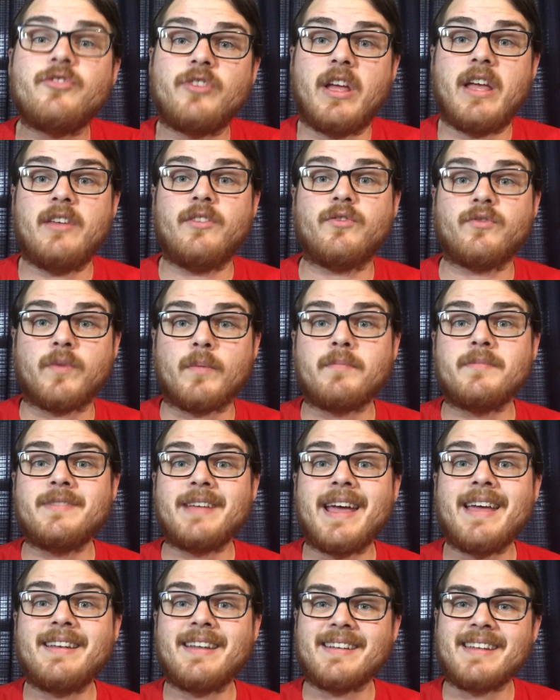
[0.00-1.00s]
change from
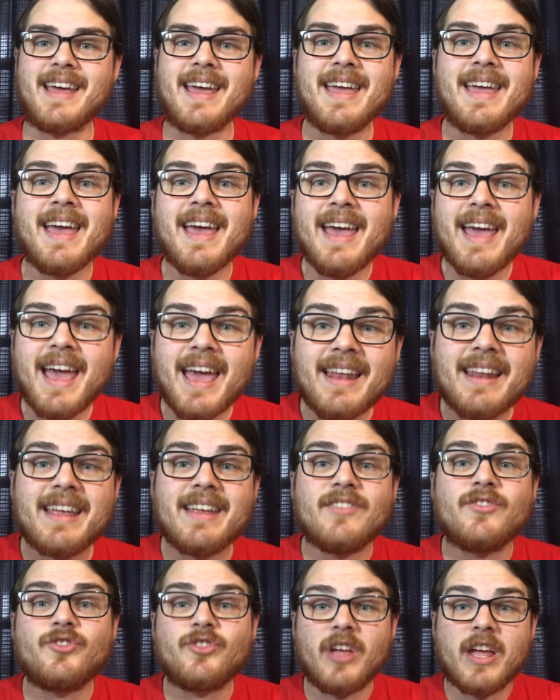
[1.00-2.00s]
day to day, and it
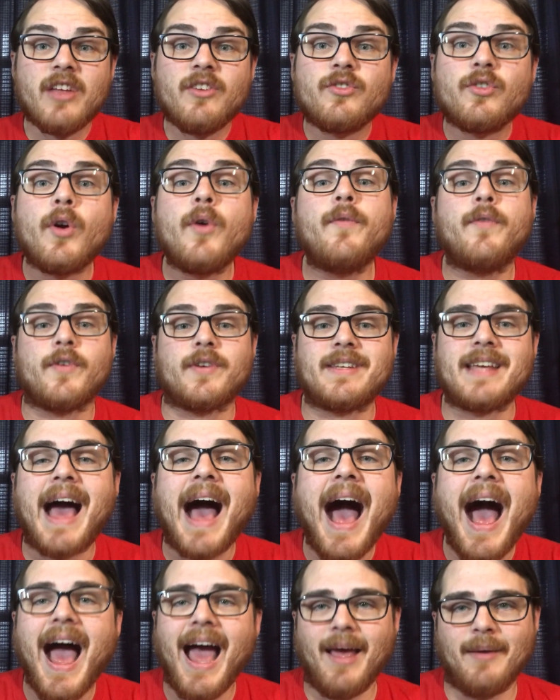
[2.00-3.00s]
can change over
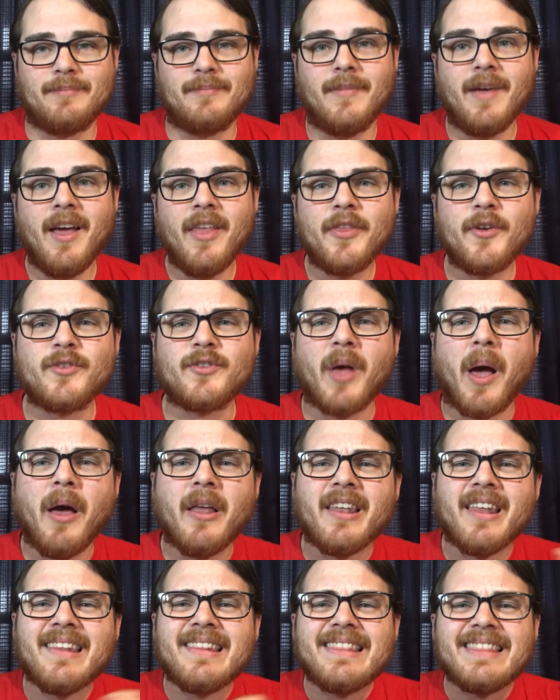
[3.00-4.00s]
time. There's
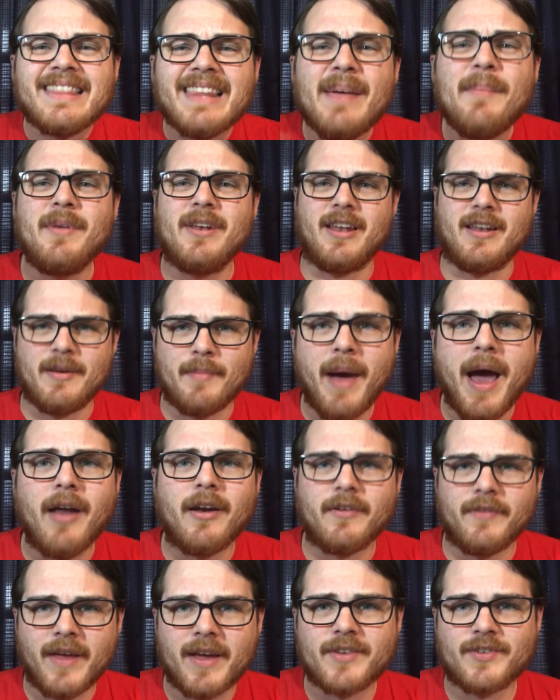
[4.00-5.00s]
an unlimited
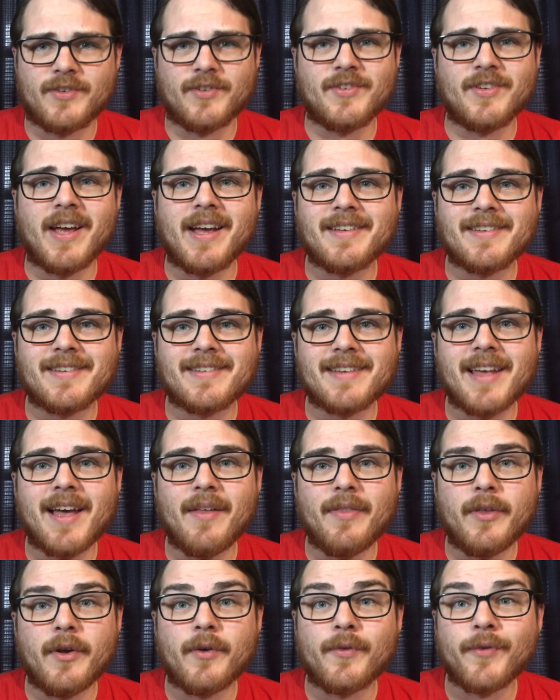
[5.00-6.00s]
amount of exercises
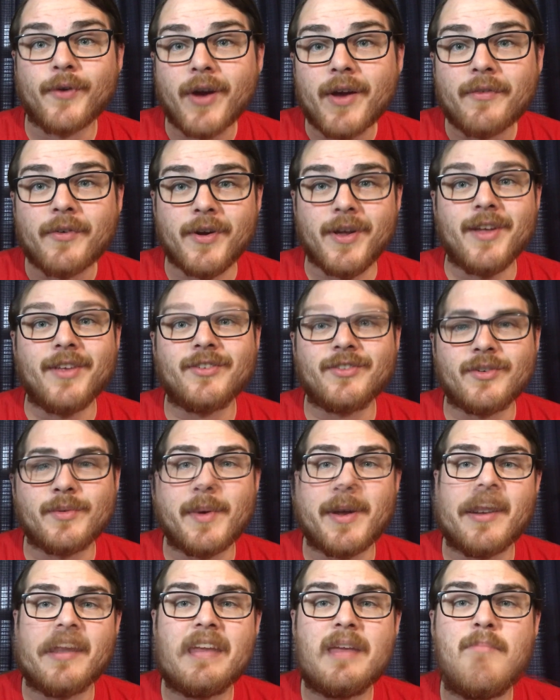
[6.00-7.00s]
out there for every
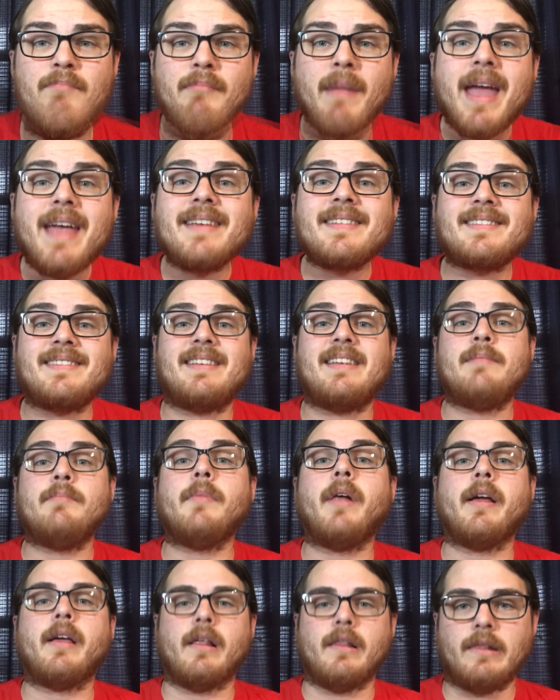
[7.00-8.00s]
instrument. It may
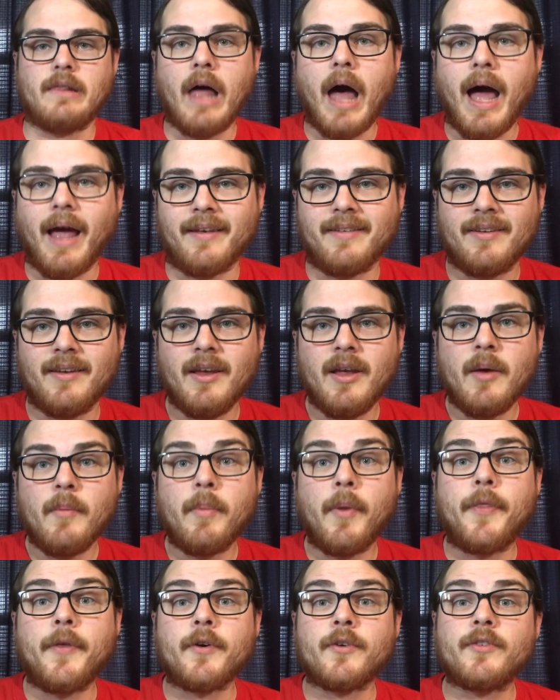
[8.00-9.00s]
seem like a lot,
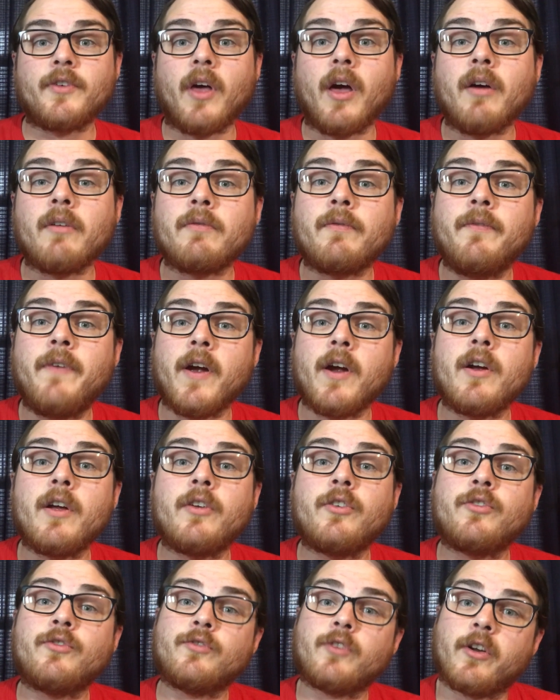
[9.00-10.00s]
but there's a
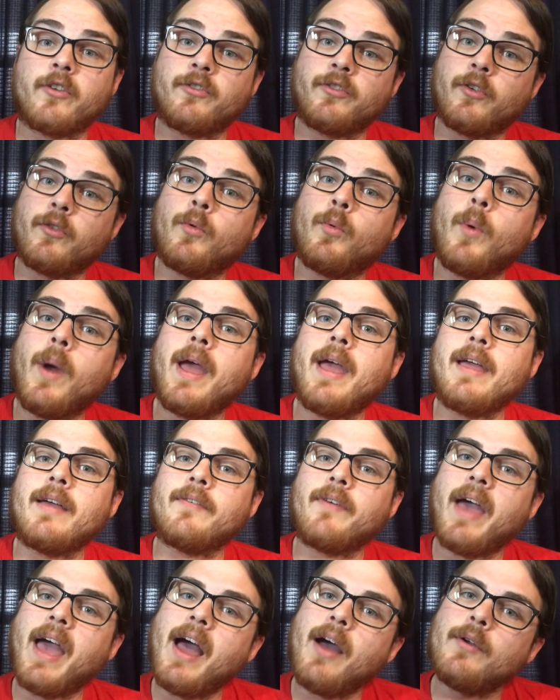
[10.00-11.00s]
very structured way
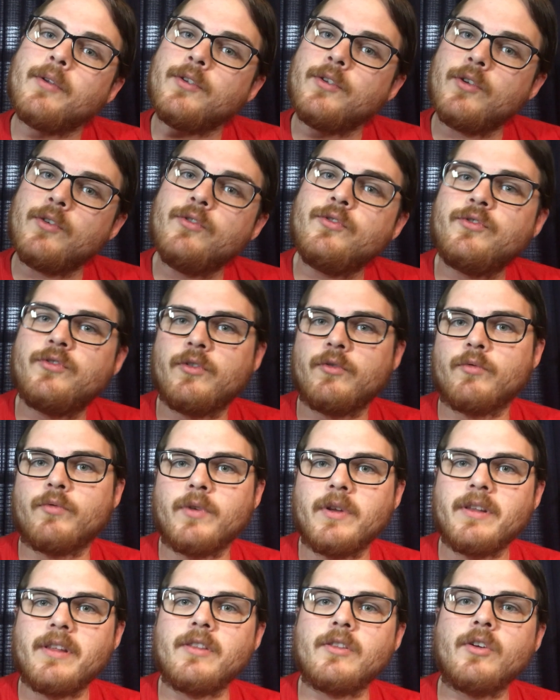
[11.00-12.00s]
of how you should
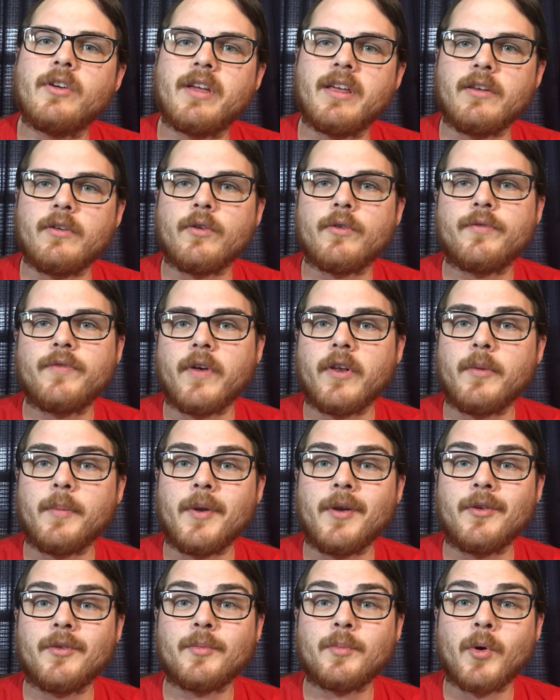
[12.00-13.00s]
really look at your
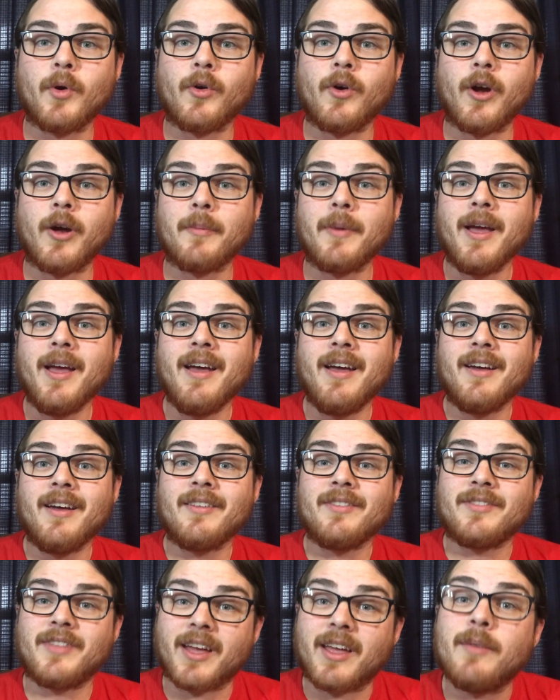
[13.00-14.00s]
fundamentals program
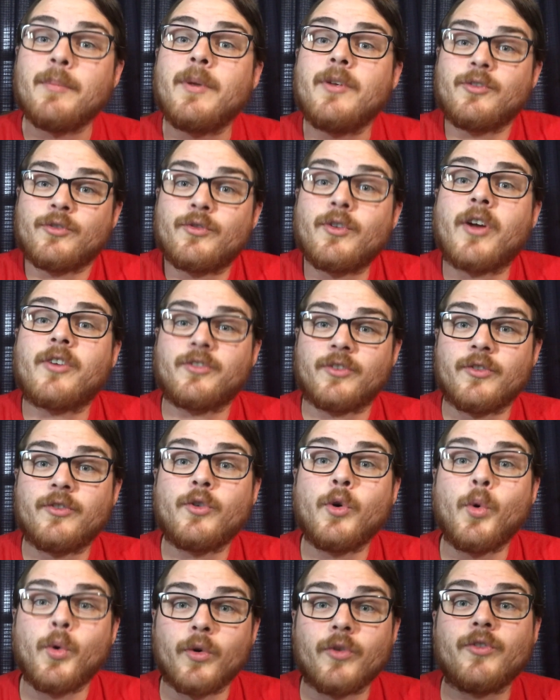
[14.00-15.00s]
that can be structured
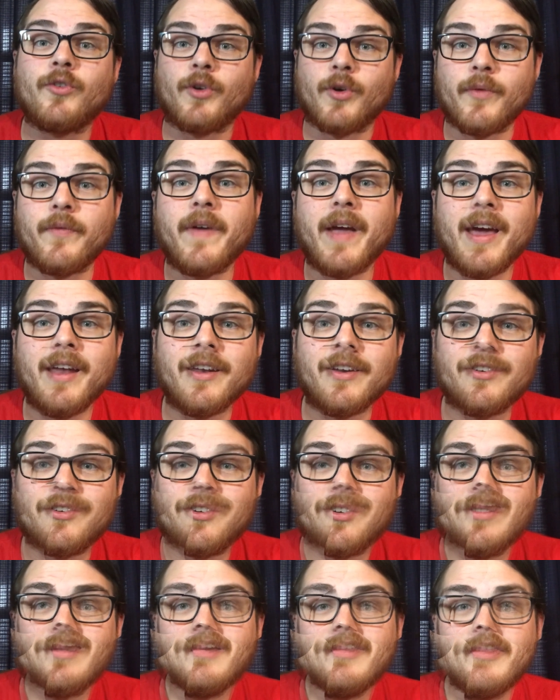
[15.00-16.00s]
towards your
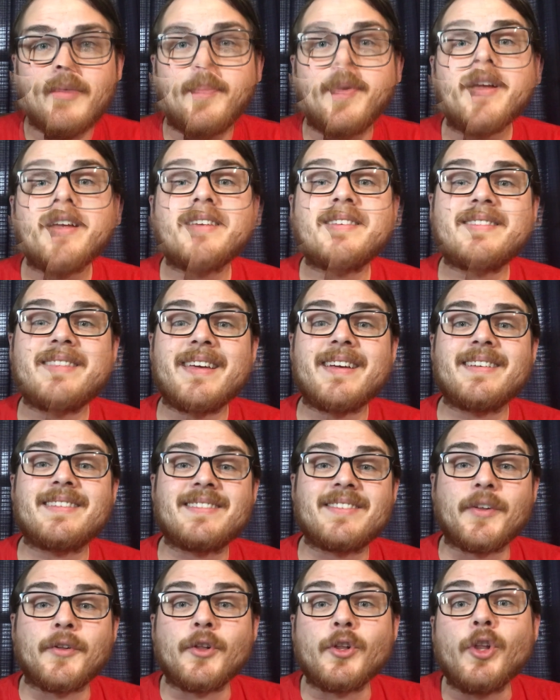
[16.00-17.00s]
advantage. The biggest thing
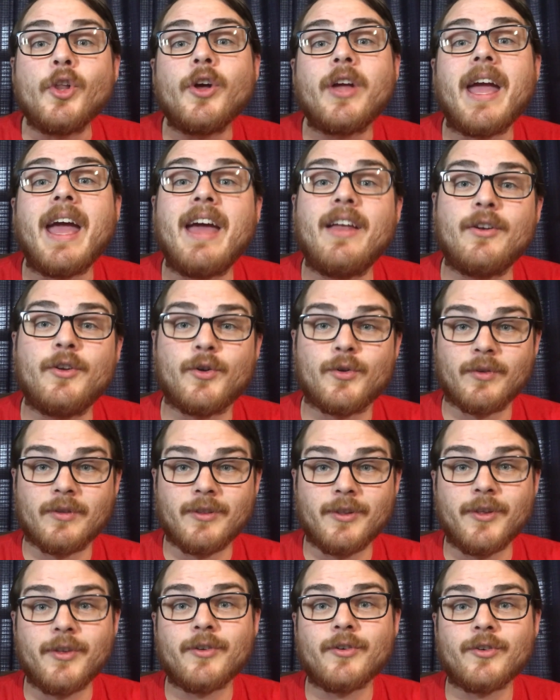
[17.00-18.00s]
is to look at your
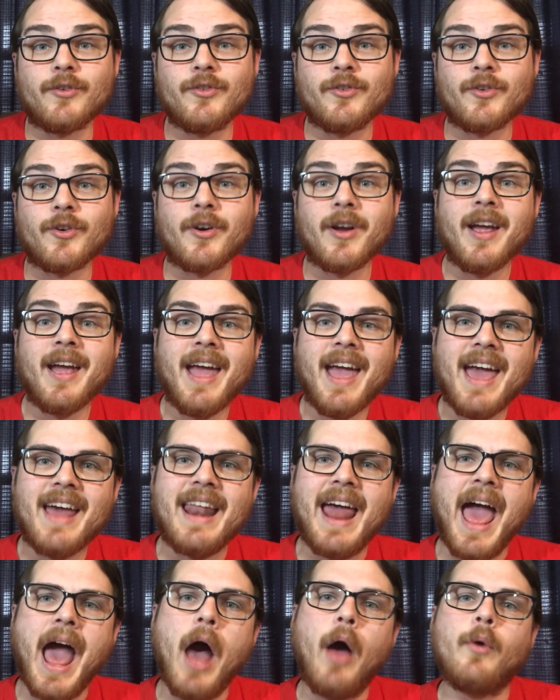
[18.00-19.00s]
literature
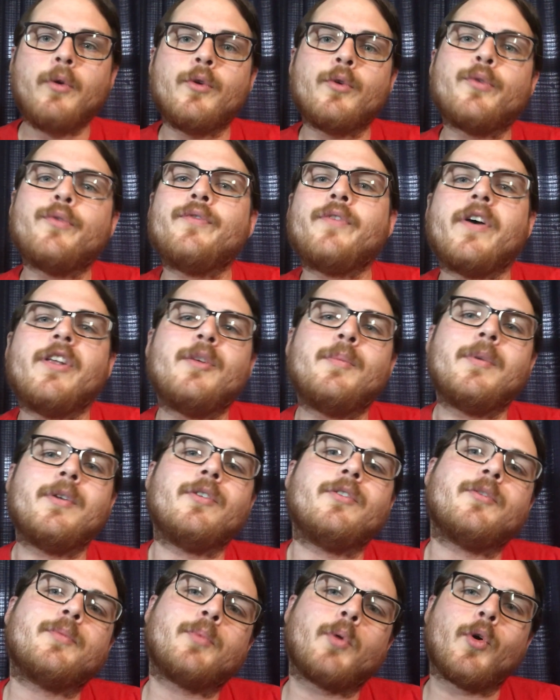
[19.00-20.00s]
and how your
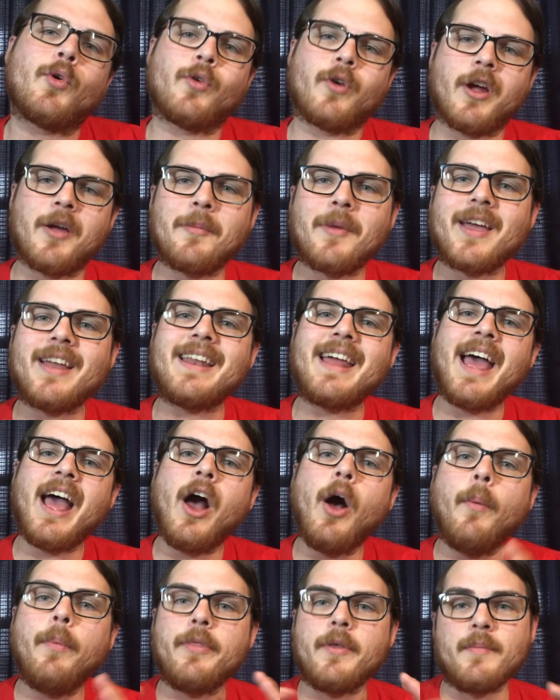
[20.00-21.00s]
fundamentals program can
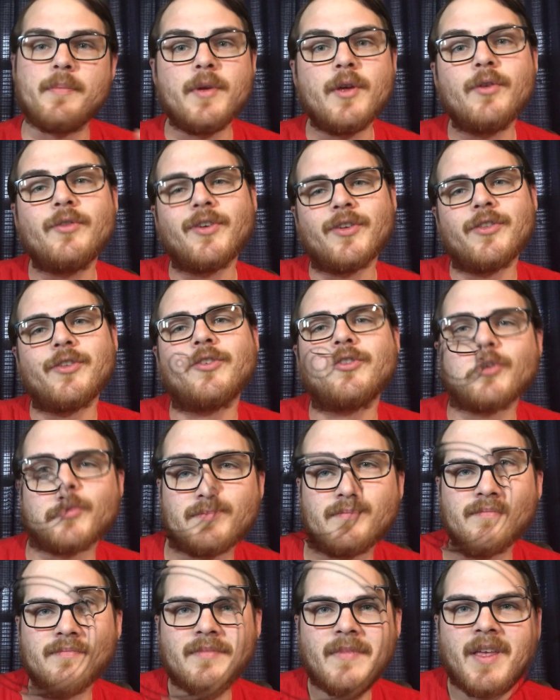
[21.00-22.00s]
help the music that you're
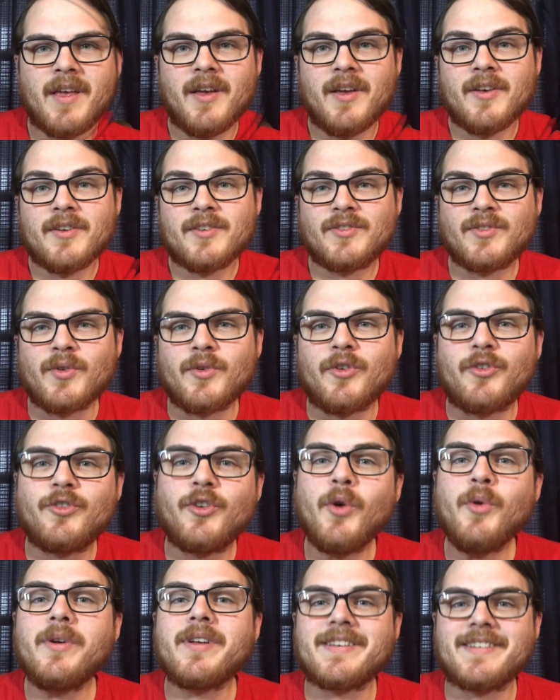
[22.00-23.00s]
playing. So to
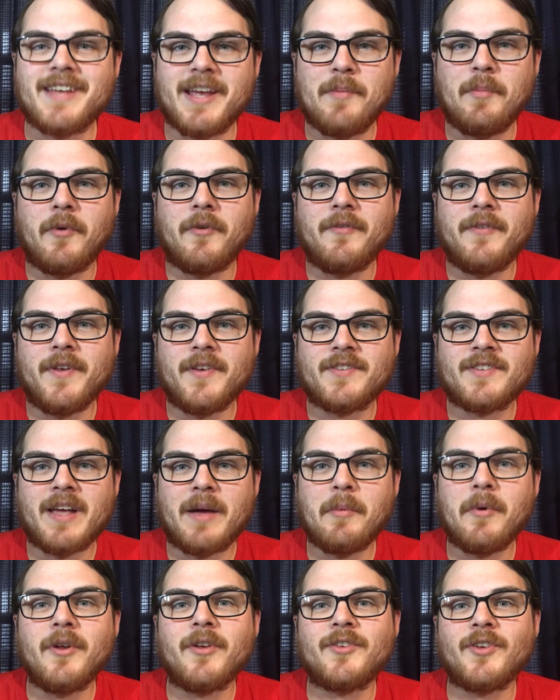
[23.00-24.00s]
show an example of this,
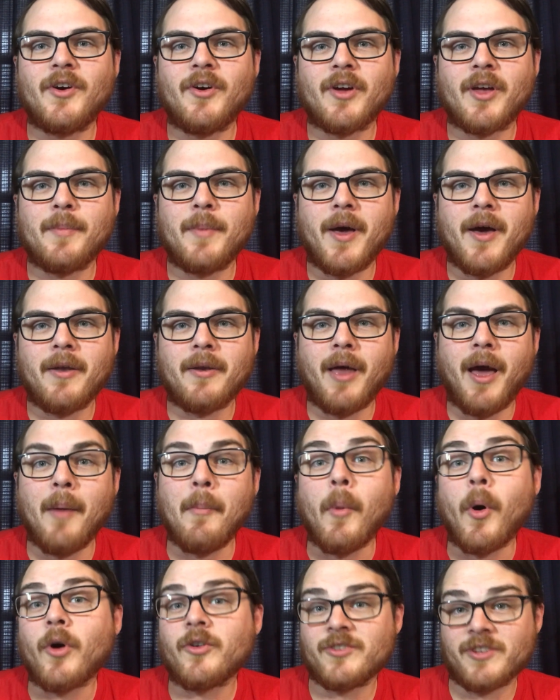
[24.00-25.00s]
I'm going to talk about a
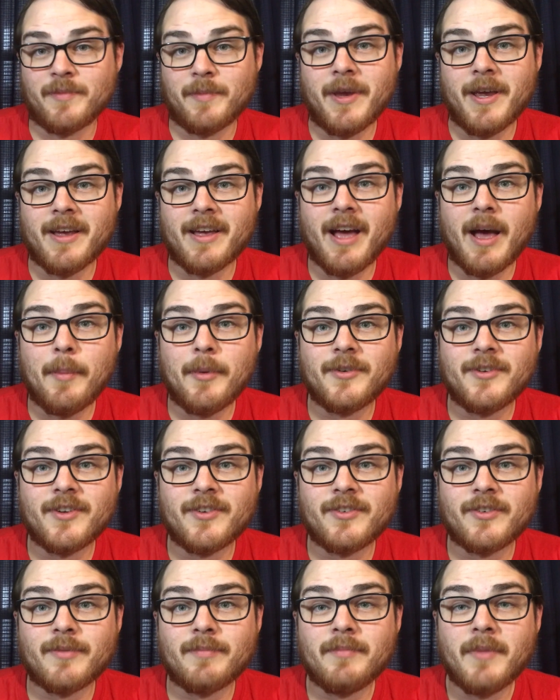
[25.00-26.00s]
marching band
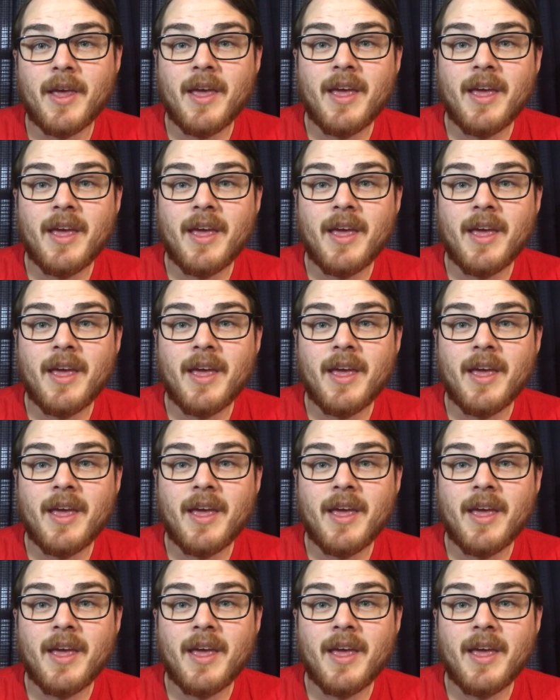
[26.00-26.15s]
competition.